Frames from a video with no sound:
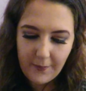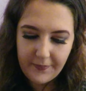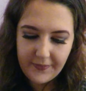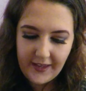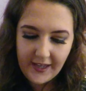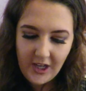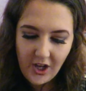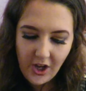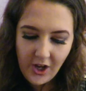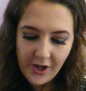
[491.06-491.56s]

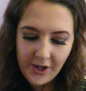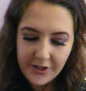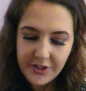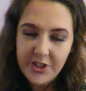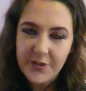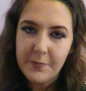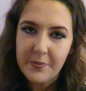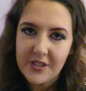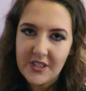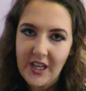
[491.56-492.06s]
They are
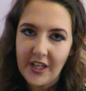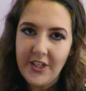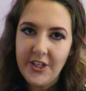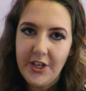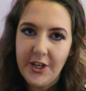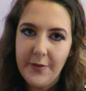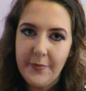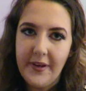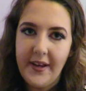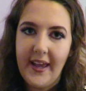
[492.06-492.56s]
100%
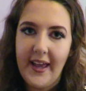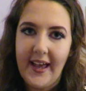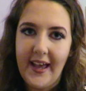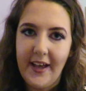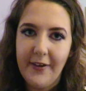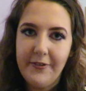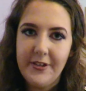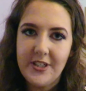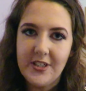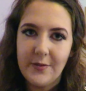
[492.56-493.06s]
human
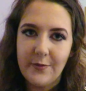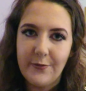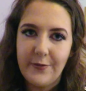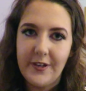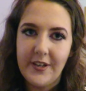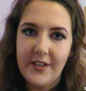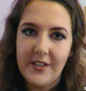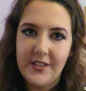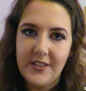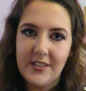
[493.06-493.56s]
hair, which at
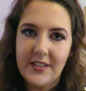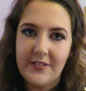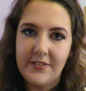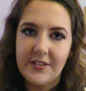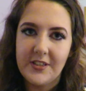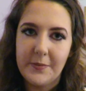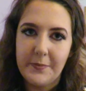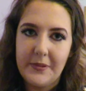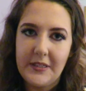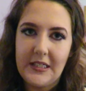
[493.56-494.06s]
first I
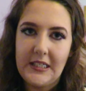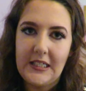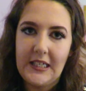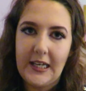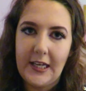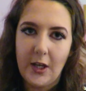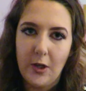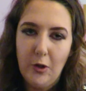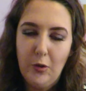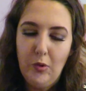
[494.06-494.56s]
was a bit like,